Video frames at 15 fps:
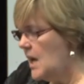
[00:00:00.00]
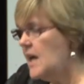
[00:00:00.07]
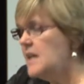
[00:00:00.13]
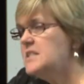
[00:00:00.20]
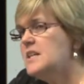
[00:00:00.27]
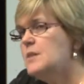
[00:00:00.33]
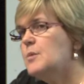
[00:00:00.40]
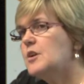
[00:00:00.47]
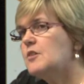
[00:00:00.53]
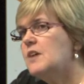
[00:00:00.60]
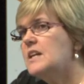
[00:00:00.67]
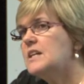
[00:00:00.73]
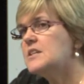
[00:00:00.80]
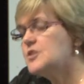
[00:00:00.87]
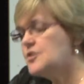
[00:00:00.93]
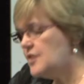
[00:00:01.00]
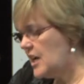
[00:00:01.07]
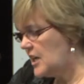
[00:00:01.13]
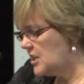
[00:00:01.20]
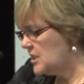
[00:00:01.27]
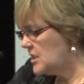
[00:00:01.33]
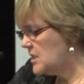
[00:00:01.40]
And democratic
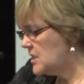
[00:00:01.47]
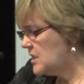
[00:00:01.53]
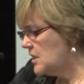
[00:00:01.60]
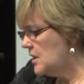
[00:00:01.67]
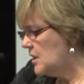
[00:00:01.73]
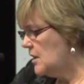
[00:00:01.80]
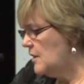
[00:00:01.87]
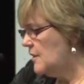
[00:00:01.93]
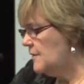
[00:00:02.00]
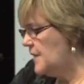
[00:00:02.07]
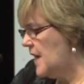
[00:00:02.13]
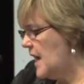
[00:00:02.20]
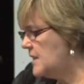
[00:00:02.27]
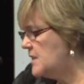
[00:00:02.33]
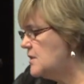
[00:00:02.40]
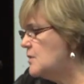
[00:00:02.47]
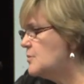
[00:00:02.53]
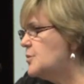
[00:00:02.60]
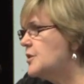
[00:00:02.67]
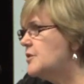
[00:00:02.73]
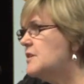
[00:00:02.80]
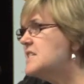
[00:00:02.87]
structures founded on
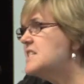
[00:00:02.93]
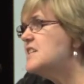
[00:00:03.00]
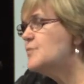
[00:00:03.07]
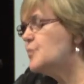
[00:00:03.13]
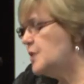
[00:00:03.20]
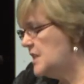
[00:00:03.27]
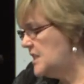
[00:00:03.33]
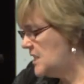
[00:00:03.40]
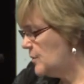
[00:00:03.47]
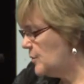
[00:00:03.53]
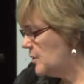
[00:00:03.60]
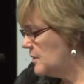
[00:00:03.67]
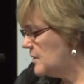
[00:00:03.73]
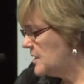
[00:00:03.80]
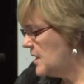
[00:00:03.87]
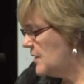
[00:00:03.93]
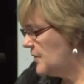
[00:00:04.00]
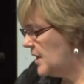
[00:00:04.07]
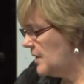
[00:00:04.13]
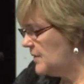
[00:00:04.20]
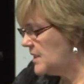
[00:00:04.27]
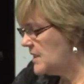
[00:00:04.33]
progressive principles have
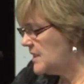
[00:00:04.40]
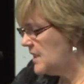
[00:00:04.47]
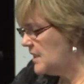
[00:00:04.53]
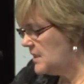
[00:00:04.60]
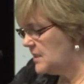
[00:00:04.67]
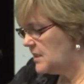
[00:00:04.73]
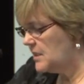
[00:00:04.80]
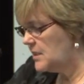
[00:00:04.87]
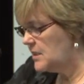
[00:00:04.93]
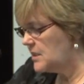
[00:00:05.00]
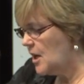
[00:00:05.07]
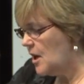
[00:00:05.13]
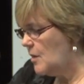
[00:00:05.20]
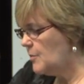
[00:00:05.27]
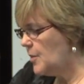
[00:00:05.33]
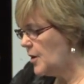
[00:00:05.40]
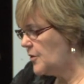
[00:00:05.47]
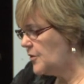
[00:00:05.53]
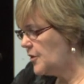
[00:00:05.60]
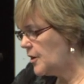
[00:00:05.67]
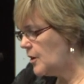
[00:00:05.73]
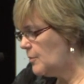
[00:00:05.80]
given citizens
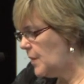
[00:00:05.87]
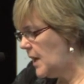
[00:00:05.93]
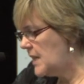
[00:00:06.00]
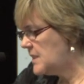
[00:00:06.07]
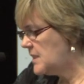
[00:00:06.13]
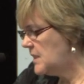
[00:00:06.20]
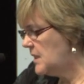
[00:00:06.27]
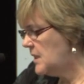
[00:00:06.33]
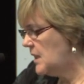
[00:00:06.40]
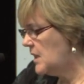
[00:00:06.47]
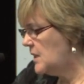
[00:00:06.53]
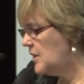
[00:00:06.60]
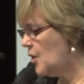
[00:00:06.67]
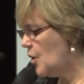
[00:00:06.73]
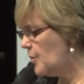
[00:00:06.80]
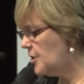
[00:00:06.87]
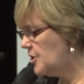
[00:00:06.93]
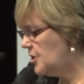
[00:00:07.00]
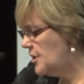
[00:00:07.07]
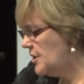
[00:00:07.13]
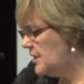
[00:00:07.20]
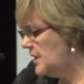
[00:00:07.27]
both the capacity and the
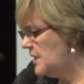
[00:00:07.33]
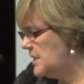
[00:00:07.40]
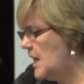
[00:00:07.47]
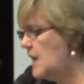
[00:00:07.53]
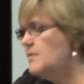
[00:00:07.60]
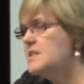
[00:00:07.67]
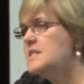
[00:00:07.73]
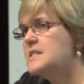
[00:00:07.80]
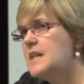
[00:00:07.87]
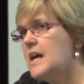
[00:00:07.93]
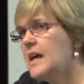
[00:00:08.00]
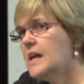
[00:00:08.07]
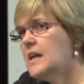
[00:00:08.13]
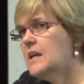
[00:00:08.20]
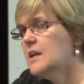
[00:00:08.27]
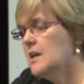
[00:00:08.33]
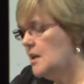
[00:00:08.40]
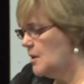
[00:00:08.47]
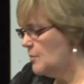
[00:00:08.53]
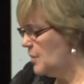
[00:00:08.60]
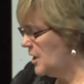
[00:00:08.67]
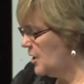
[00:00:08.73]
opportunity to have a say,
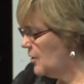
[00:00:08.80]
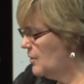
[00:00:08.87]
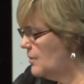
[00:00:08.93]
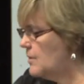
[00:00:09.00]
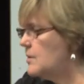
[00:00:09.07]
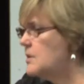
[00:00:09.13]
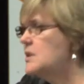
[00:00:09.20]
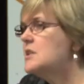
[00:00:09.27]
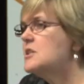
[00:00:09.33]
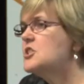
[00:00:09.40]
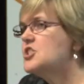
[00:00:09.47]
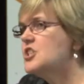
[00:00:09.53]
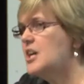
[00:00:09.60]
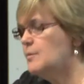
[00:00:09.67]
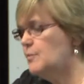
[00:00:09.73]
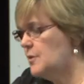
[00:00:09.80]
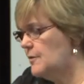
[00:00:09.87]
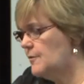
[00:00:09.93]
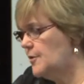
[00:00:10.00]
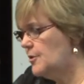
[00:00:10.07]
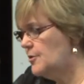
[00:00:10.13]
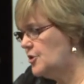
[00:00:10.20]
be heard and shape the
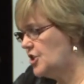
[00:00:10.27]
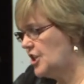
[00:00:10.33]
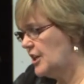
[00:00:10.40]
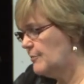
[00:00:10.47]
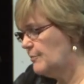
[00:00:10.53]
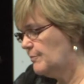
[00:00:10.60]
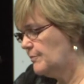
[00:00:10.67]
future.